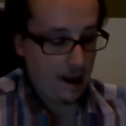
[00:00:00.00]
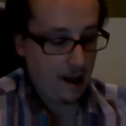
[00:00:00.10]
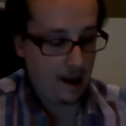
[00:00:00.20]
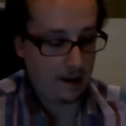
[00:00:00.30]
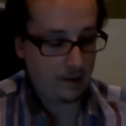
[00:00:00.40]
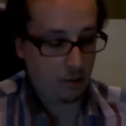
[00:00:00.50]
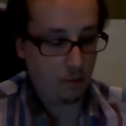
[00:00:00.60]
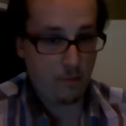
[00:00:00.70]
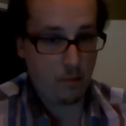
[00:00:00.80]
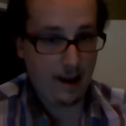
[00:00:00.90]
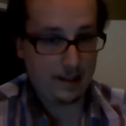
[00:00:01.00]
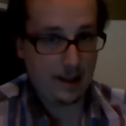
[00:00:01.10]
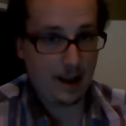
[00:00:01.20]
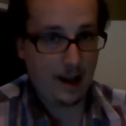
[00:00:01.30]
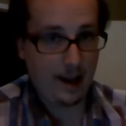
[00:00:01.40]
uh, the group breaks
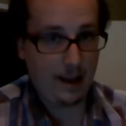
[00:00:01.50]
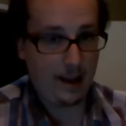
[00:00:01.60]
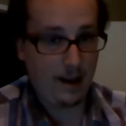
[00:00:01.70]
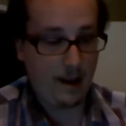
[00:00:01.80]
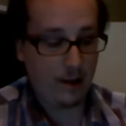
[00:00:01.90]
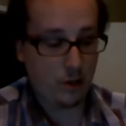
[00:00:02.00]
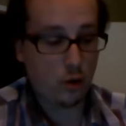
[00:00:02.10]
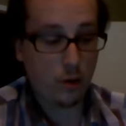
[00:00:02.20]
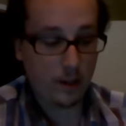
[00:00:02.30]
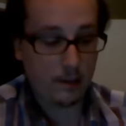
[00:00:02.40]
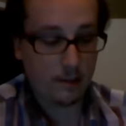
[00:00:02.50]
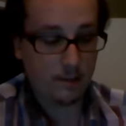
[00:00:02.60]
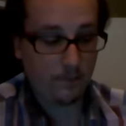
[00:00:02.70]
I uh, joined,